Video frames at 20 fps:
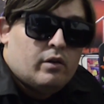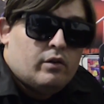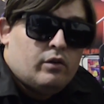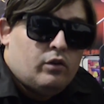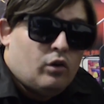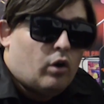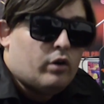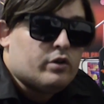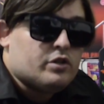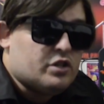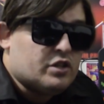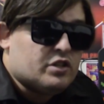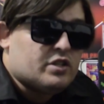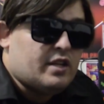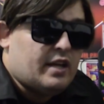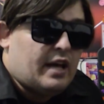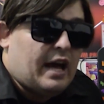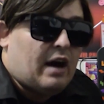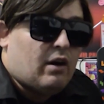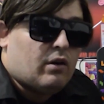Not just
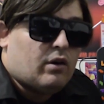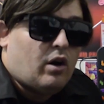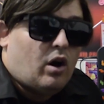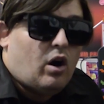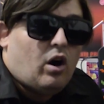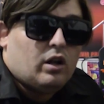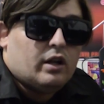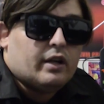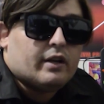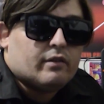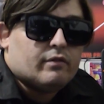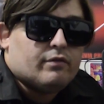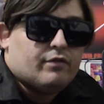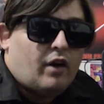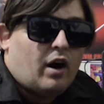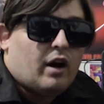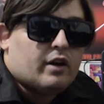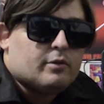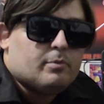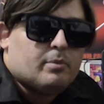alcoholic
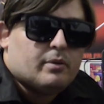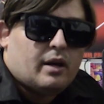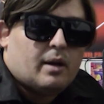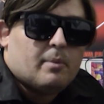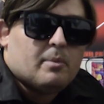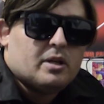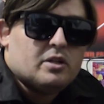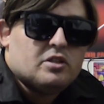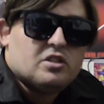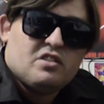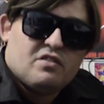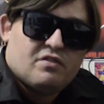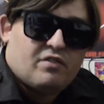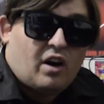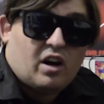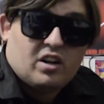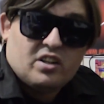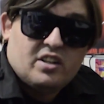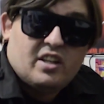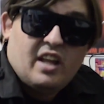fucked, but I mean just
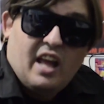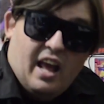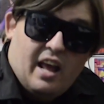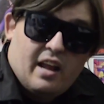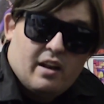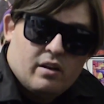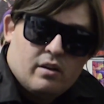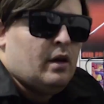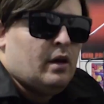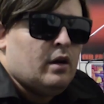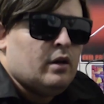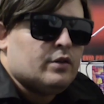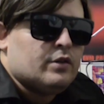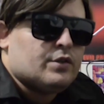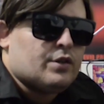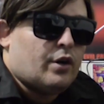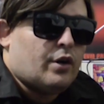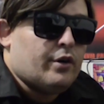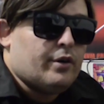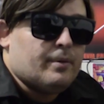fucked in the head.
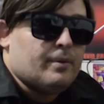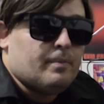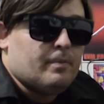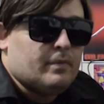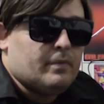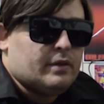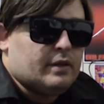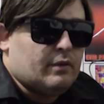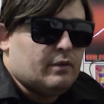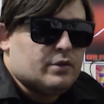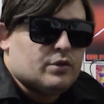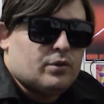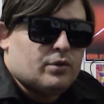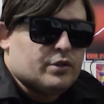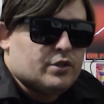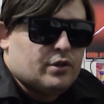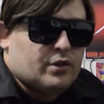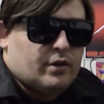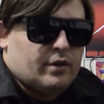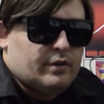So there was
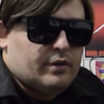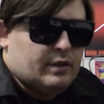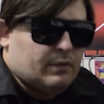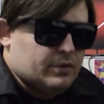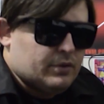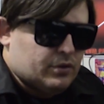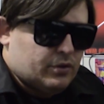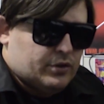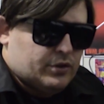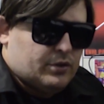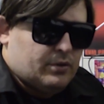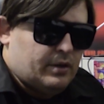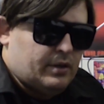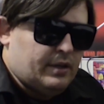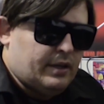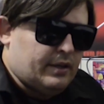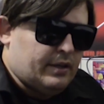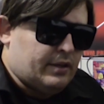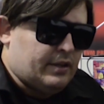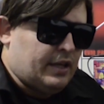also
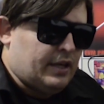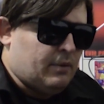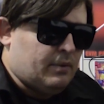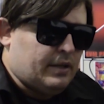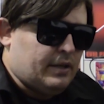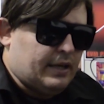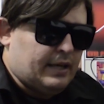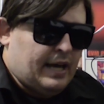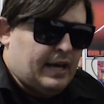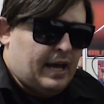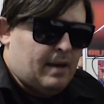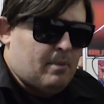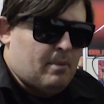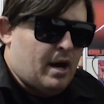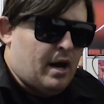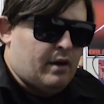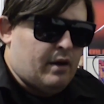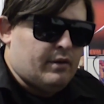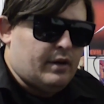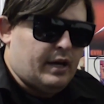another thing where they came
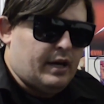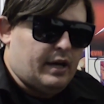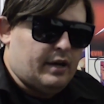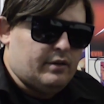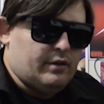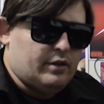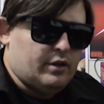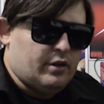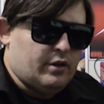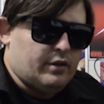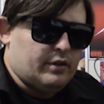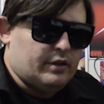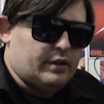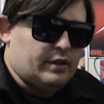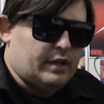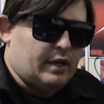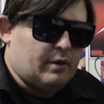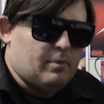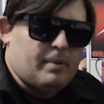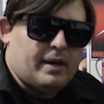out and, you know,
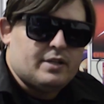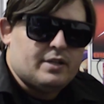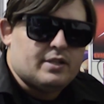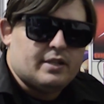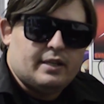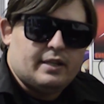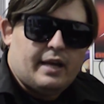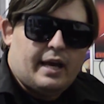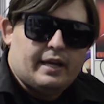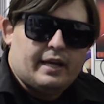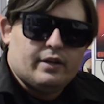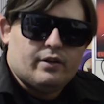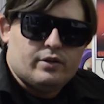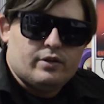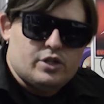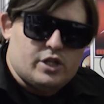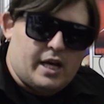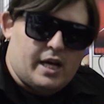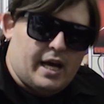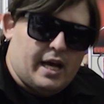they were basically naked on
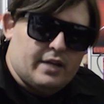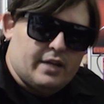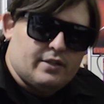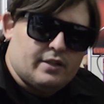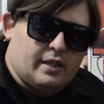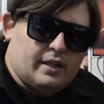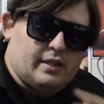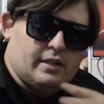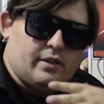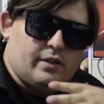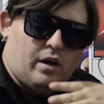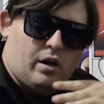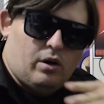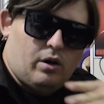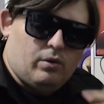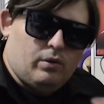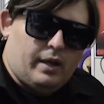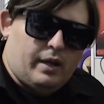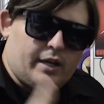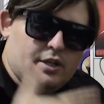chairs, and they did the
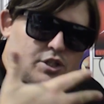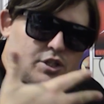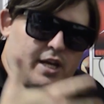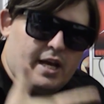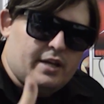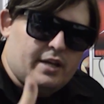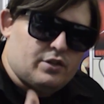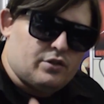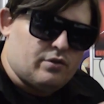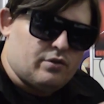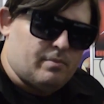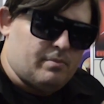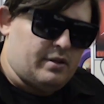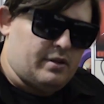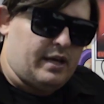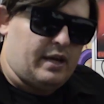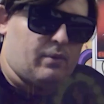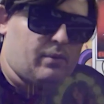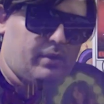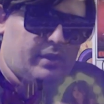whole like chair strip thing